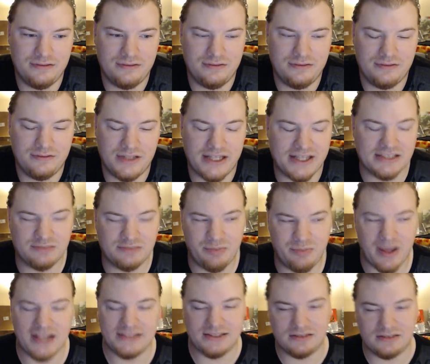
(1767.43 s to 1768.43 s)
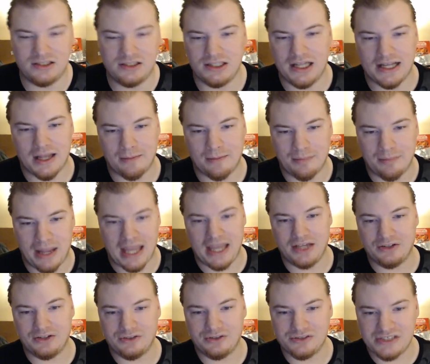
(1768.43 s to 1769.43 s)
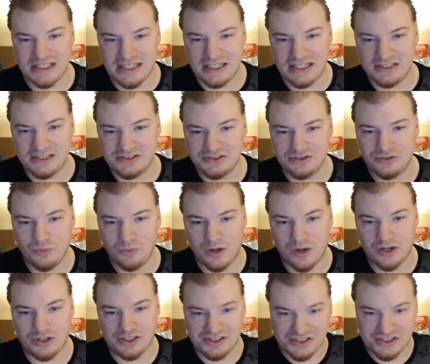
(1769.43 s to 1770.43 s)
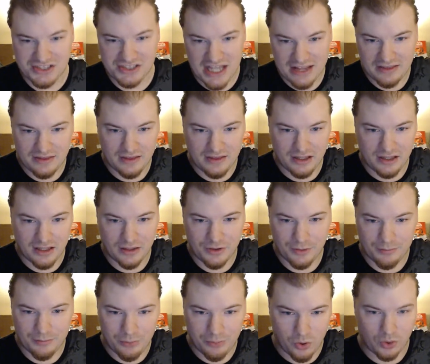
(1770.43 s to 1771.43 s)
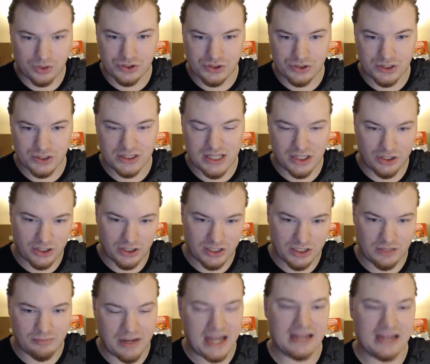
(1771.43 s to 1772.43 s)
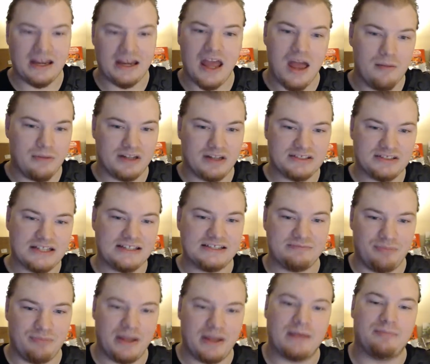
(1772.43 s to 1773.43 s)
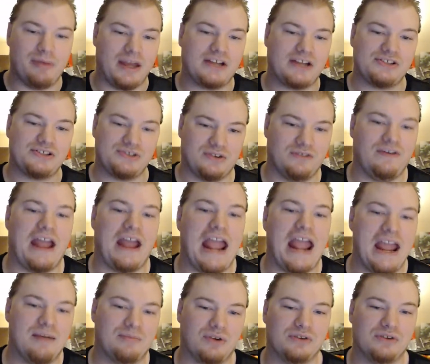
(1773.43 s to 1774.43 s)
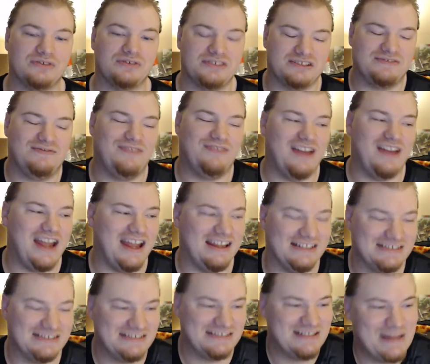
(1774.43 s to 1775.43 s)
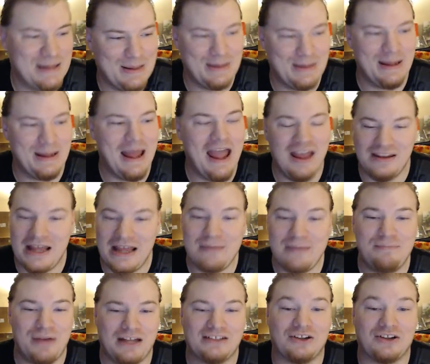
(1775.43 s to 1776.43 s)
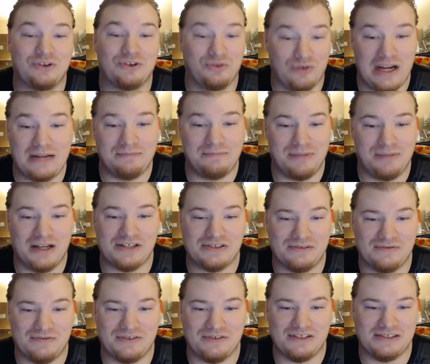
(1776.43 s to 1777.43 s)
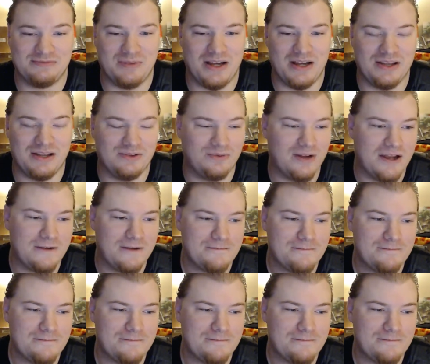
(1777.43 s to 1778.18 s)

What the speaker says: it's basically like a painter's easel where you set the portrait that you're going to paint. But it's got this big picture of Ambrose's face. They picked a great picture for this, by the way.